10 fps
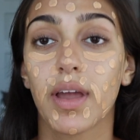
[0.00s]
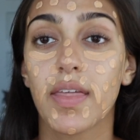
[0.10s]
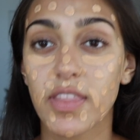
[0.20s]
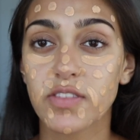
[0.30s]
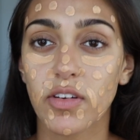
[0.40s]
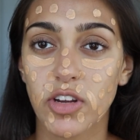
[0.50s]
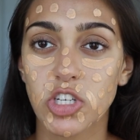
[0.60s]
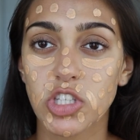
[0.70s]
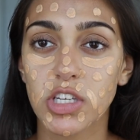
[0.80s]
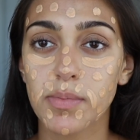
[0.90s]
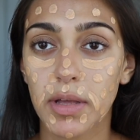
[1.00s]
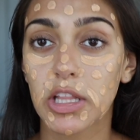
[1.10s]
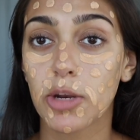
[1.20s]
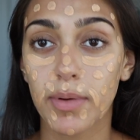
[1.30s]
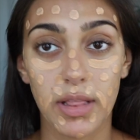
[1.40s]
And this foundation is going to be a
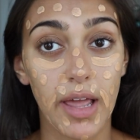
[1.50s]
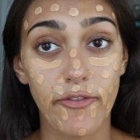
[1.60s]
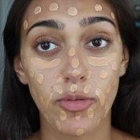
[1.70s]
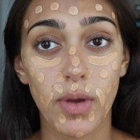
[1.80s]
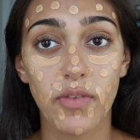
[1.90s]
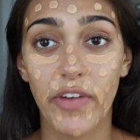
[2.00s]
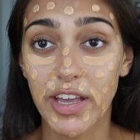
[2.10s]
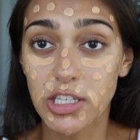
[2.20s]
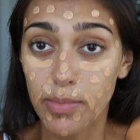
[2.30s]
little bit light for my face,